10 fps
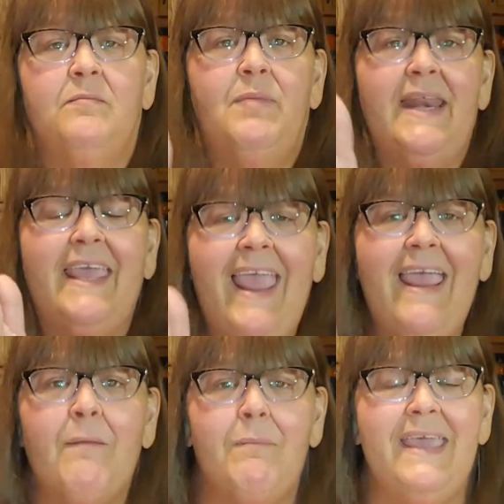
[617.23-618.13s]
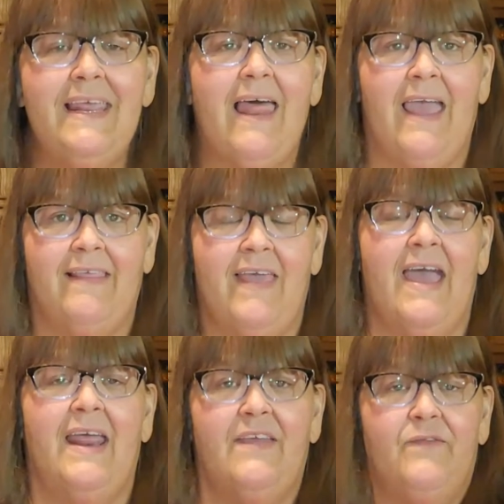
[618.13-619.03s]
But it can't be like
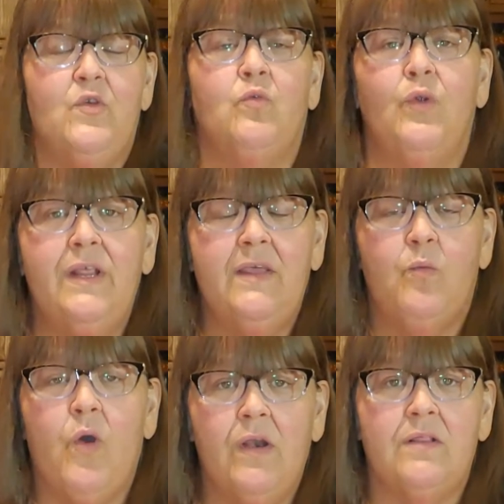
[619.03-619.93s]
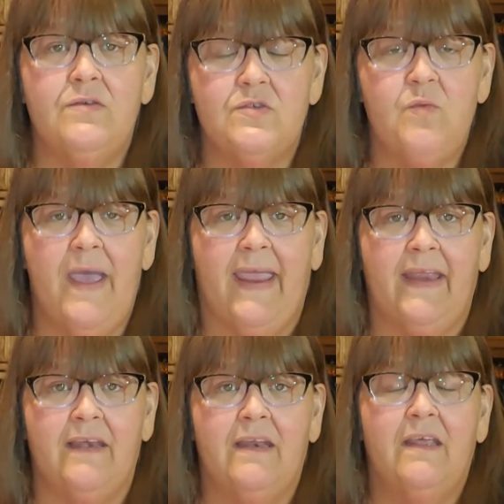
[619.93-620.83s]
that if you really want to lose
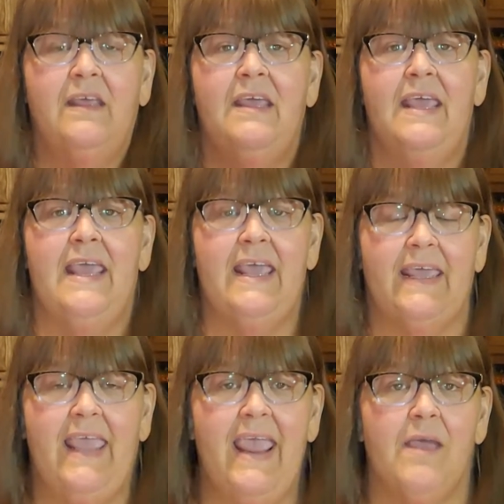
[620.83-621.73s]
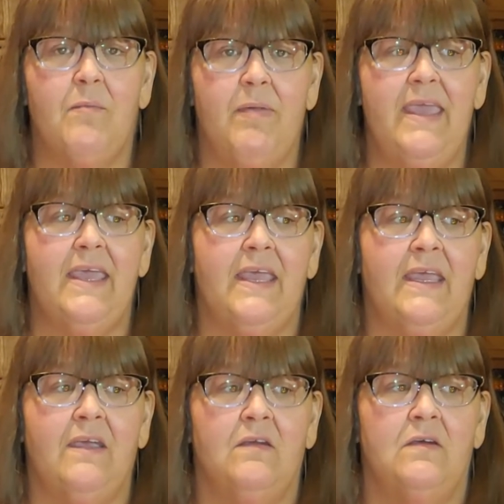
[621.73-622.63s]
weight. It can't
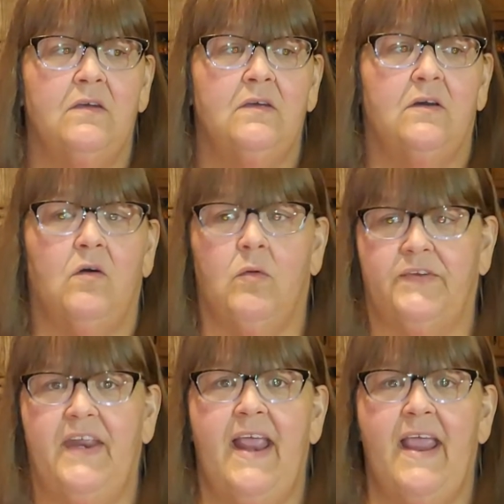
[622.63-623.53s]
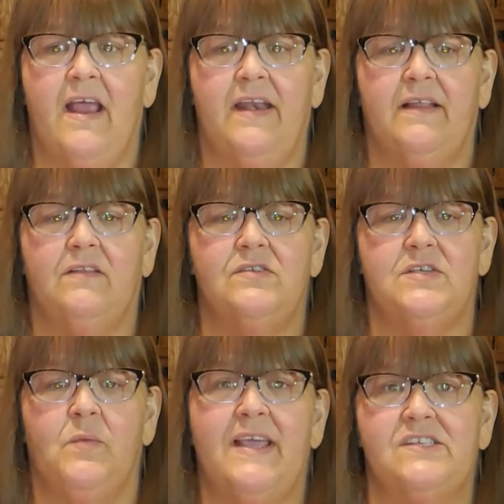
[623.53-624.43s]
be, oh, well, today I didn't lose
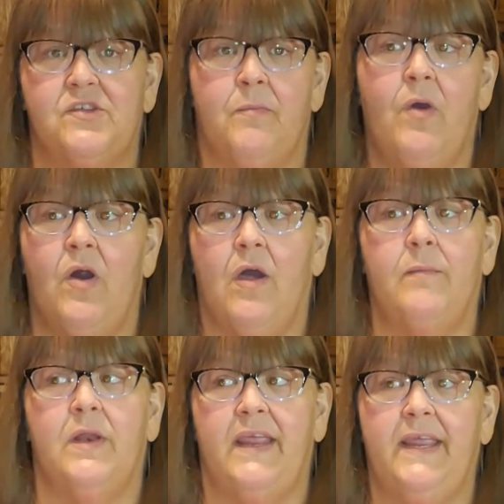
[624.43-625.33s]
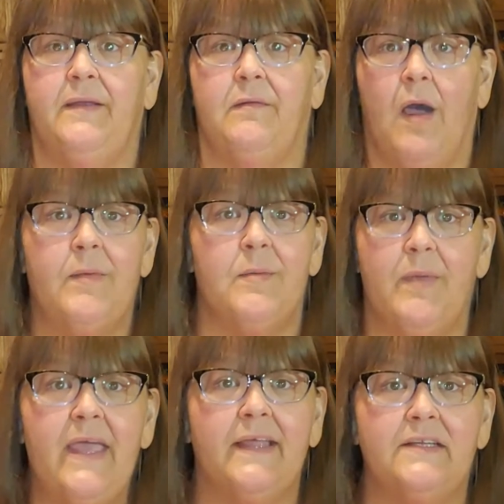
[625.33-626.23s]
any weight, so tomorrow I'm going to
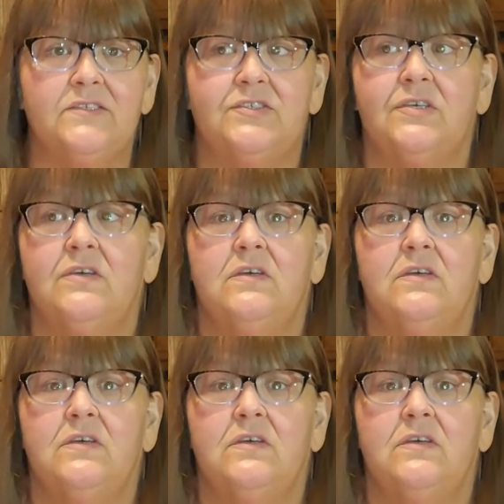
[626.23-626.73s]
binge.